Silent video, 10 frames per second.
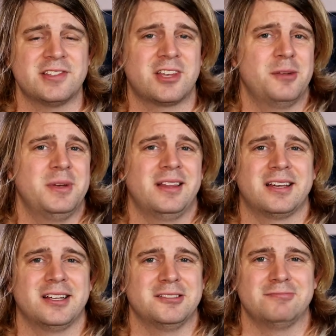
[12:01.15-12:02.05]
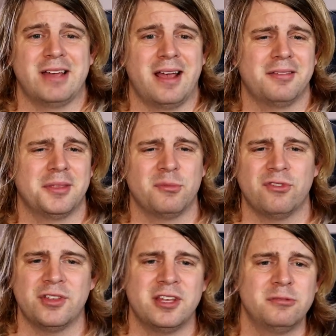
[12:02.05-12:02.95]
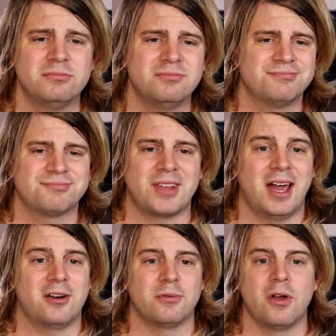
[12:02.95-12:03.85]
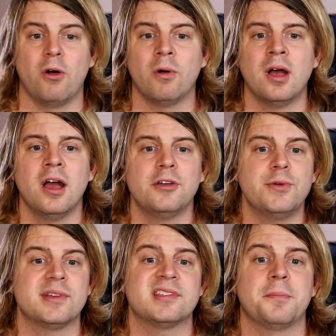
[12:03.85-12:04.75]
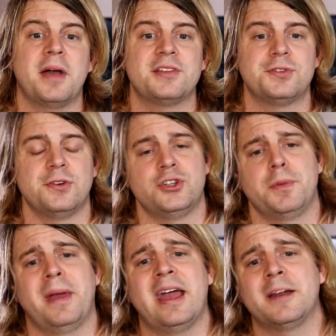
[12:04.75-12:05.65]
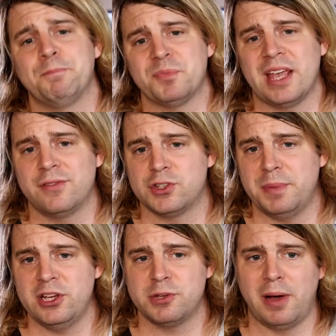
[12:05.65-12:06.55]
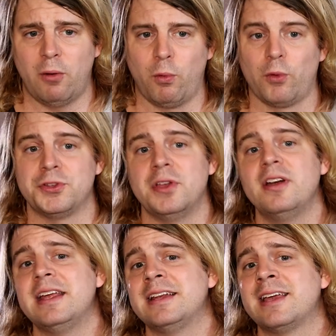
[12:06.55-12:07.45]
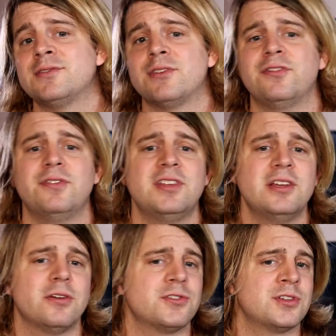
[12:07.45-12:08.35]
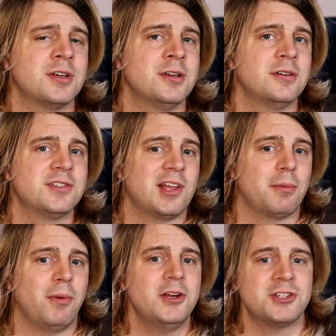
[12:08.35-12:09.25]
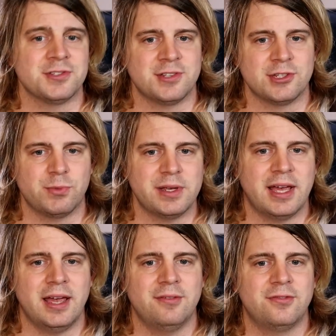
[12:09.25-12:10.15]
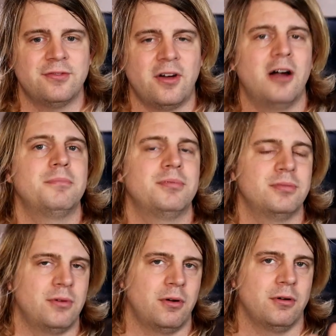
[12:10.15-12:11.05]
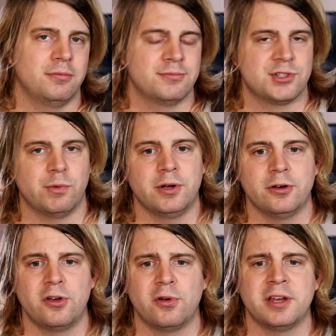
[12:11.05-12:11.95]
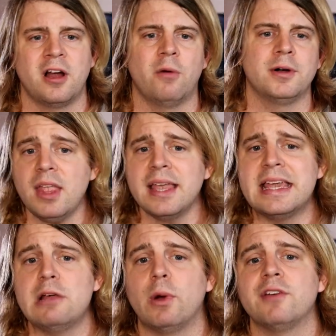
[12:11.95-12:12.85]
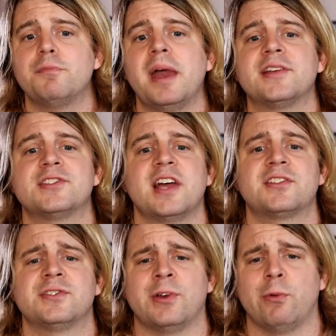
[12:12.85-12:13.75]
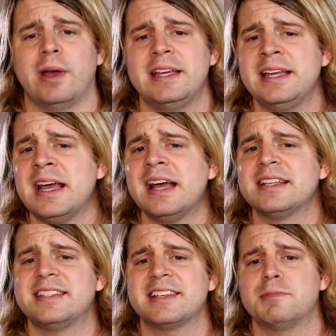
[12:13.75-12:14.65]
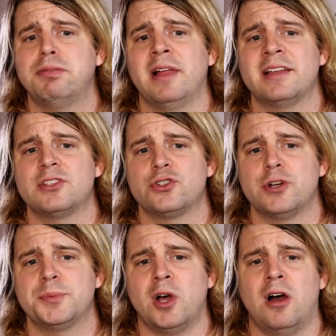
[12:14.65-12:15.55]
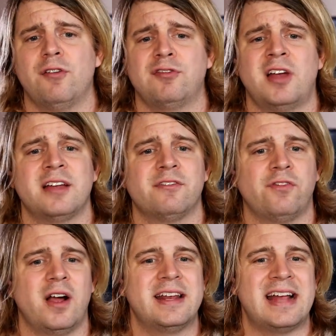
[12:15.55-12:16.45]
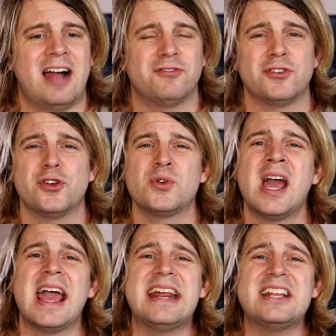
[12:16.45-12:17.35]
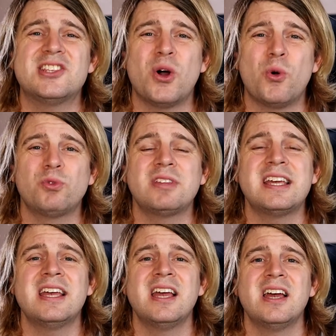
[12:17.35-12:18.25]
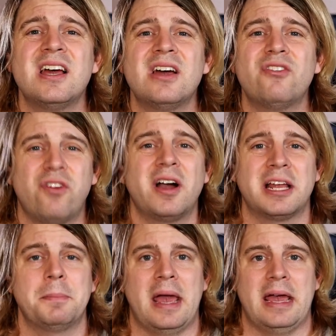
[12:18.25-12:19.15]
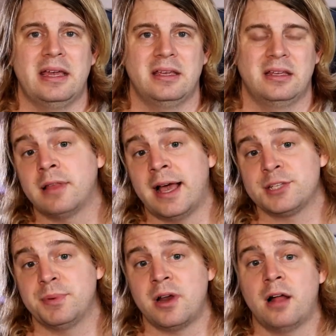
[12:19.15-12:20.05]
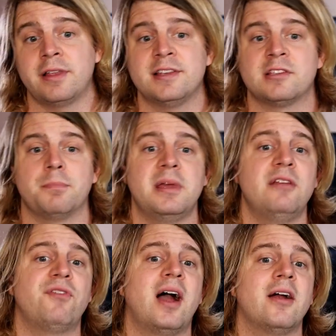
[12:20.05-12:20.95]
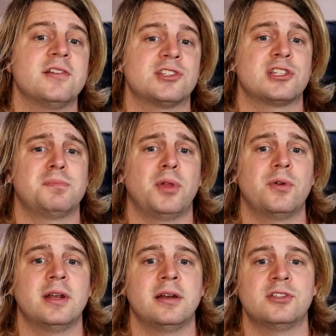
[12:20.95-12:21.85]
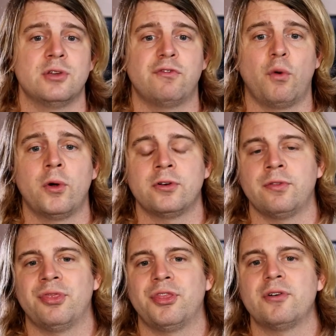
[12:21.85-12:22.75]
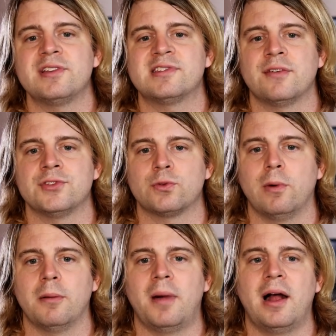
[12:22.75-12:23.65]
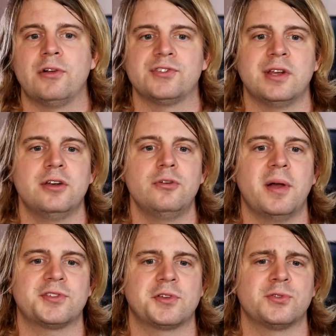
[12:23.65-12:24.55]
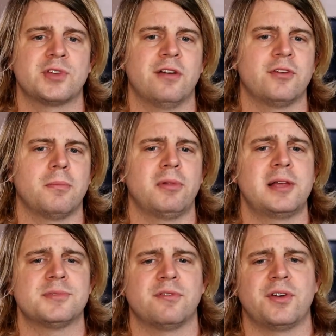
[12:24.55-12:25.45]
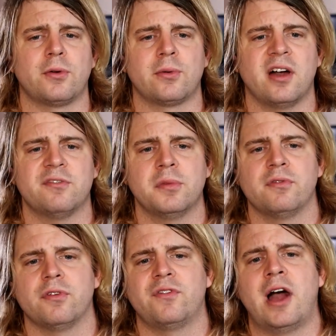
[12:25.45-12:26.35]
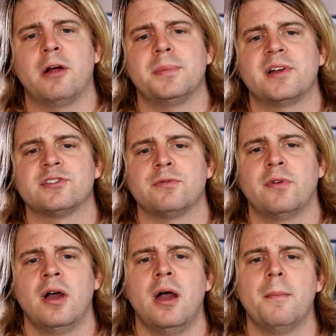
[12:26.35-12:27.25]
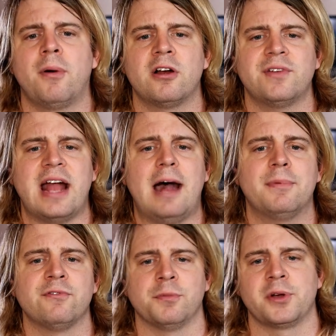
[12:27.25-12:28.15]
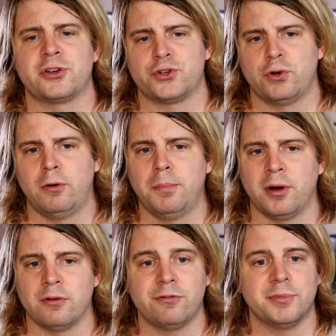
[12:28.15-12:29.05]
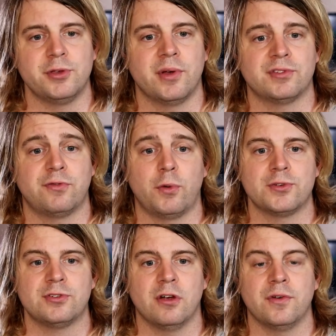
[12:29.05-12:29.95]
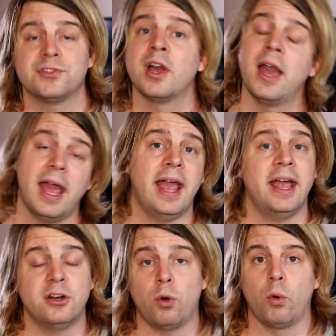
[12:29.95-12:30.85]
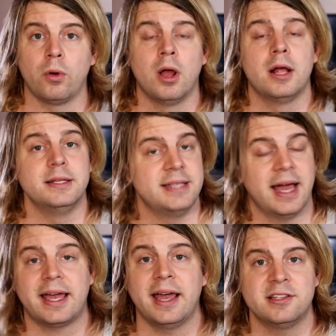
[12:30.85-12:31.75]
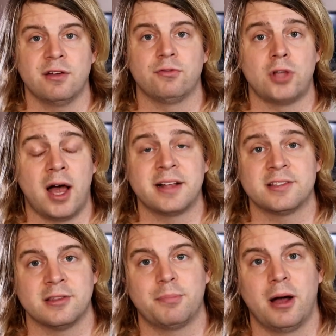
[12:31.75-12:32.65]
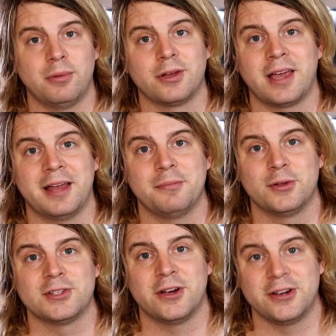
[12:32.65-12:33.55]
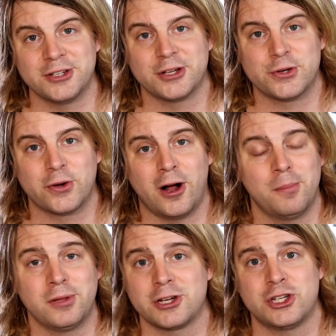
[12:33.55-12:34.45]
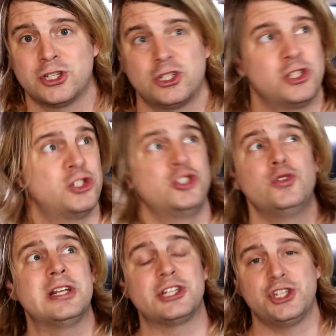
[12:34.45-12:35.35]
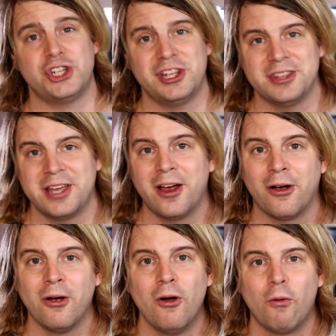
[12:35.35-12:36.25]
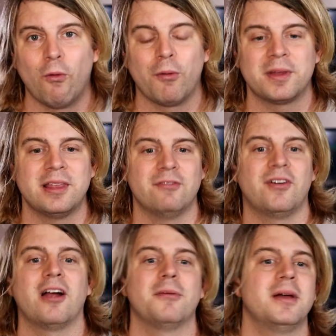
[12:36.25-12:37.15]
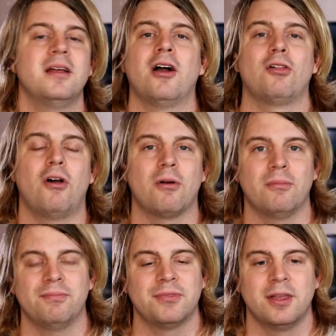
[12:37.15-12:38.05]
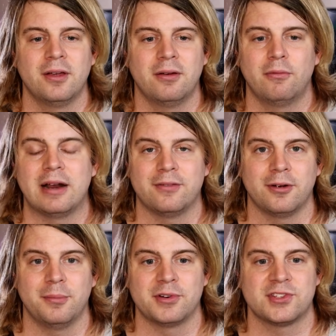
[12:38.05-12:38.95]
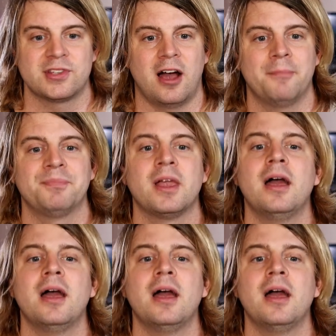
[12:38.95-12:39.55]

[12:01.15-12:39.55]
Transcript: It's gonna be like an anthem for them. I don't know. U.S. Ambassador to Japan gave a speech about world unity and gives a 50 years celebration since we gave up or surrendered to Okinawa. Heatwave bakes Texas already. 6 plants tripped offline Friday afternoon, and it's only fucking May. last but not least, the peat fire has exploded to 437 square miles, and New Mexico's governor blames the federal government for fire because of part of it happened from a control burn from the U.S. Forest Service and or decades of lying to the public and military-industrial complex, shooting shit in the air, warming the environment along... Whatever, I'm gonna stop.